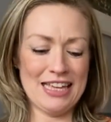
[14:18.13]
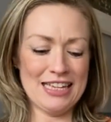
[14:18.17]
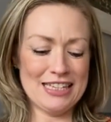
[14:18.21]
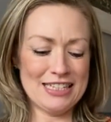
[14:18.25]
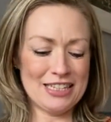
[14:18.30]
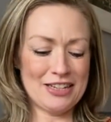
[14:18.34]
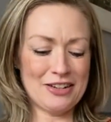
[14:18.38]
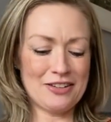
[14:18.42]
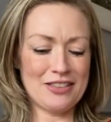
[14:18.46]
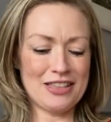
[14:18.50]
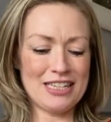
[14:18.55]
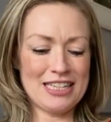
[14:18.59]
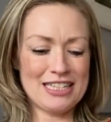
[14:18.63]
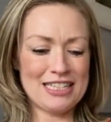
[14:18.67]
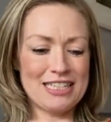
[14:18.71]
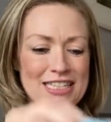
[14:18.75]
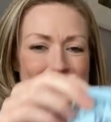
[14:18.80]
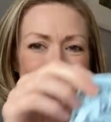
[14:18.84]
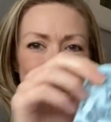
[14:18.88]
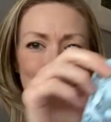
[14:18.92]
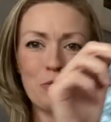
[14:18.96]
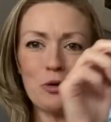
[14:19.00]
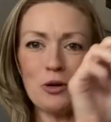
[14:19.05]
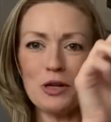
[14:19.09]
So this is
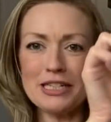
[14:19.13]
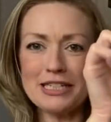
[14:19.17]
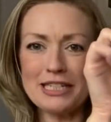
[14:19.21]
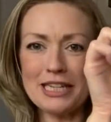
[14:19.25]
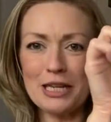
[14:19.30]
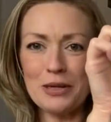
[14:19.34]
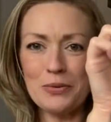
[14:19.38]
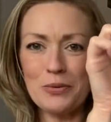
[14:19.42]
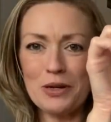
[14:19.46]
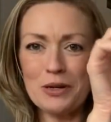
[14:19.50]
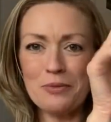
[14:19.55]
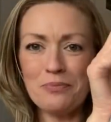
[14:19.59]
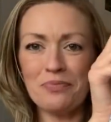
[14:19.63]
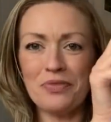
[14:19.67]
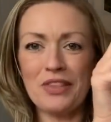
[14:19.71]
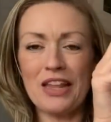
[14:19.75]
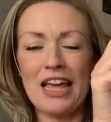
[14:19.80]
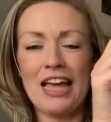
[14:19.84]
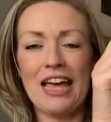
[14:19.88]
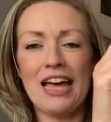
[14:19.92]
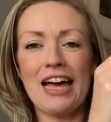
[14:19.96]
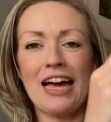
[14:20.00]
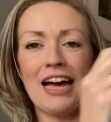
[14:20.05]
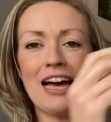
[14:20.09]
the smallest little one,
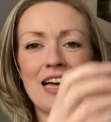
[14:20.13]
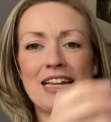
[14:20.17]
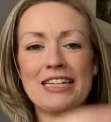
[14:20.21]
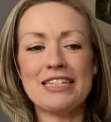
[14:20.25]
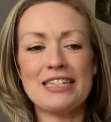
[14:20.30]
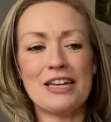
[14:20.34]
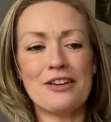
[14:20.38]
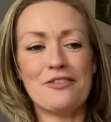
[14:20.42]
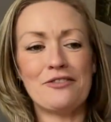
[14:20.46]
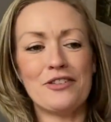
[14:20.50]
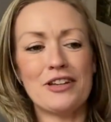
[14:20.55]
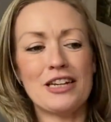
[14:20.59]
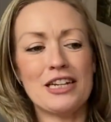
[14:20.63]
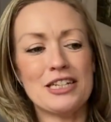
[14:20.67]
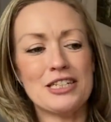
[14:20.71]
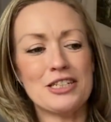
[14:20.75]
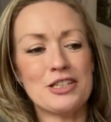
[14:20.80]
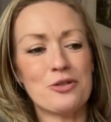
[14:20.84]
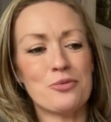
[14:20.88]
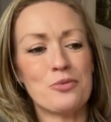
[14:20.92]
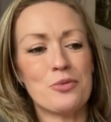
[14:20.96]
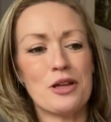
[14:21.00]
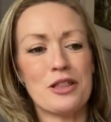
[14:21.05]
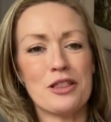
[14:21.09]
and I
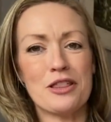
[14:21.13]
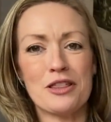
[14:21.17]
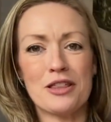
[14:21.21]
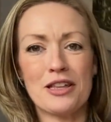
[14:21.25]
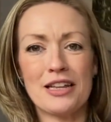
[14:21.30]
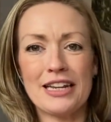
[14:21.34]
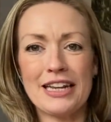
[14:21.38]
finished them with